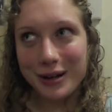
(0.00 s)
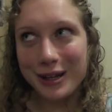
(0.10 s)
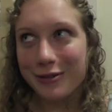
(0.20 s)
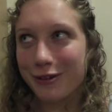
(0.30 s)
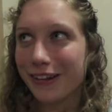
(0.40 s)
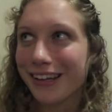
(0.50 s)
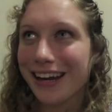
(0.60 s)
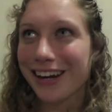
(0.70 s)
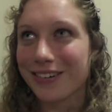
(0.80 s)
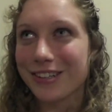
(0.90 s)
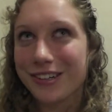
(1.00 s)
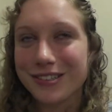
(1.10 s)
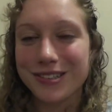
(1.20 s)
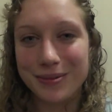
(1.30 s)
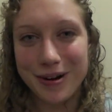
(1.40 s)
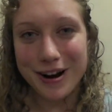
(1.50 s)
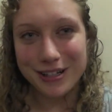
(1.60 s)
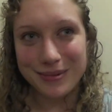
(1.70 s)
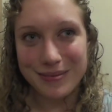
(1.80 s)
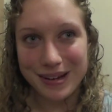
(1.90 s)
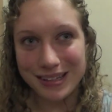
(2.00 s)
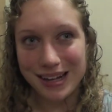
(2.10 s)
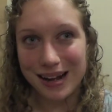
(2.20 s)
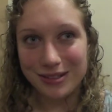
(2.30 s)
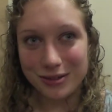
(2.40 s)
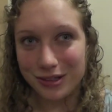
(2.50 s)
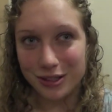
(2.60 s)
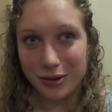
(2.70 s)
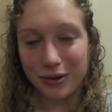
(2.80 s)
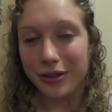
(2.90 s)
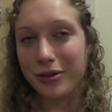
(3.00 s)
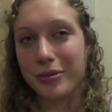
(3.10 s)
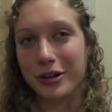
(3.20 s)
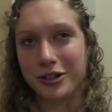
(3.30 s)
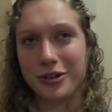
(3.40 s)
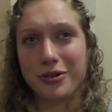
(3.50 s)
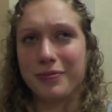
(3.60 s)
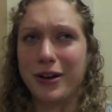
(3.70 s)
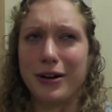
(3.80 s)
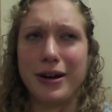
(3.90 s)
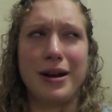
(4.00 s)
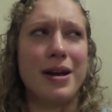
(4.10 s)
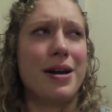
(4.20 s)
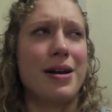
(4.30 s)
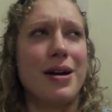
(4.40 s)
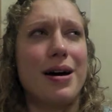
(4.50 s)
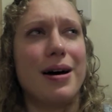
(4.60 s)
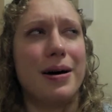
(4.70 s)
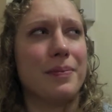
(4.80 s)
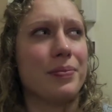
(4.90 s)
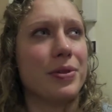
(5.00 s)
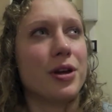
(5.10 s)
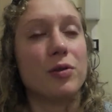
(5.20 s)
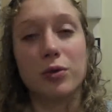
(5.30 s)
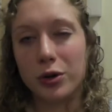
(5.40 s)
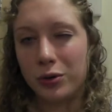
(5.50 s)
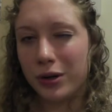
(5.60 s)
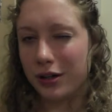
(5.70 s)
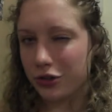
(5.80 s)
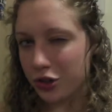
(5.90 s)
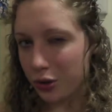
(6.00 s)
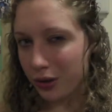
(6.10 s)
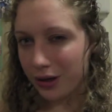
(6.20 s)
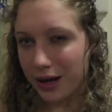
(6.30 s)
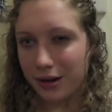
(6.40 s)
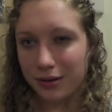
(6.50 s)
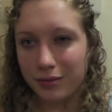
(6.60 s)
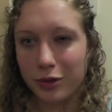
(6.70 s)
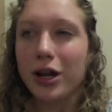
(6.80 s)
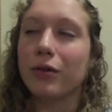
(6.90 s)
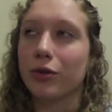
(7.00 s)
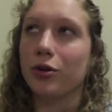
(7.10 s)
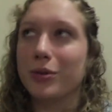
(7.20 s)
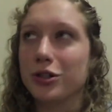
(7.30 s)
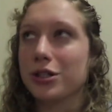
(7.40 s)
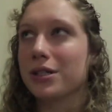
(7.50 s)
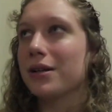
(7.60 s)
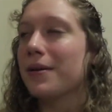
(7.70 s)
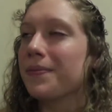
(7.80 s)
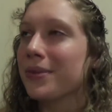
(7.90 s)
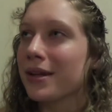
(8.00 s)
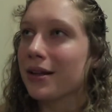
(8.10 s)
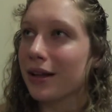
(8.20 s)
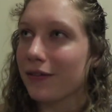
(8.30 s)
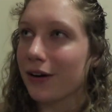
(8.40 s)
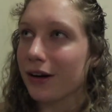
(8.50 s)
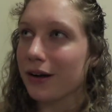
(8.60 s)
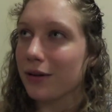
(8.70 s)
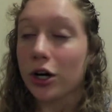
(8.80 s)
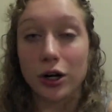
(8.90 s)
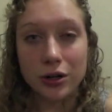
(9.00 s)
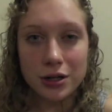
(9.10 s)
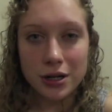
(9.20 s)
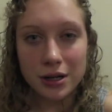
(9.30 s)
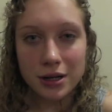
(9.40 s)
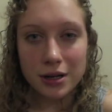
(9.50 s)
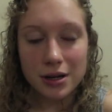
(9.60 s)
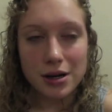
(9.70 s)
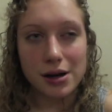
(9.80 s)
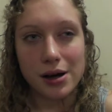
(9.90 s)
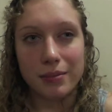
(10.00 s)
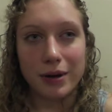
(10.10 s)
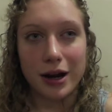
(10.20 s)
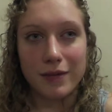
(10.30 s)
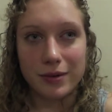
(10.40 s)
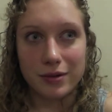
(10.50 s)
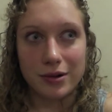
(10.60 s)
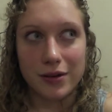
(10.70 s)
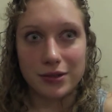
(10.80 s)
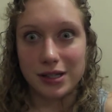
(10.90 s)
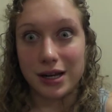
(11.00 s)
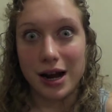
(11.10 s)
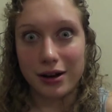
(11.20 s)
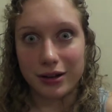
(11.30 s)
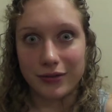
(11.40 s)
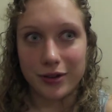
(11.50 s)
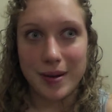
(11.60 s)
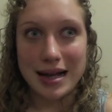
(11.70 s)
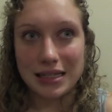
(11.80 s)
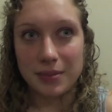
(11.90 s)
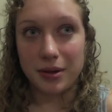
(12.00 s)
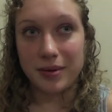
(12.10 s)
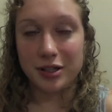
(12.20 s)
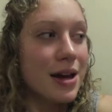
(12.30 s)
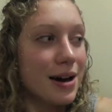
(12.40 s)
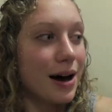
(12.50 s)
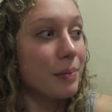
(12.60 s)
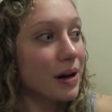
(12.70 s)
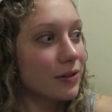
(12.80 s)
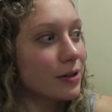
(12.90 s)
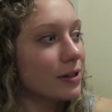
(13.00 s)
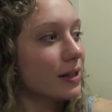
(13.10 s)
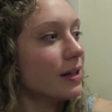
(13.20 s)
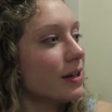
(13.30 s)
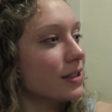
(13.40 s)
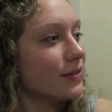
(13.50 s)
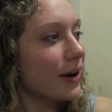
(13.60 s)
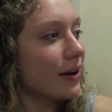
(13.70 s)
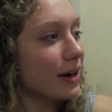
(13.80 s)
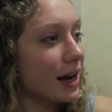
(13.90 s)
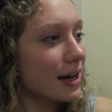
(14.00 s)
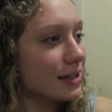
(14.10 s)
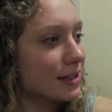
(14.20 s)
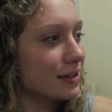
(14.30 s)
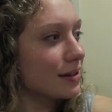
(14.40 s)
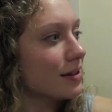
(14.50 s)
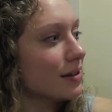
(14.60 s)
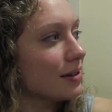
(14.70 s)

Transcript: really friendly here, which also surprised me because I was always told that the British are very um, rude and short and well, not rude, but just like very curt. Um, and I've been obviously in Ireland for the past couple of months. Um, but everyone in London is very nice and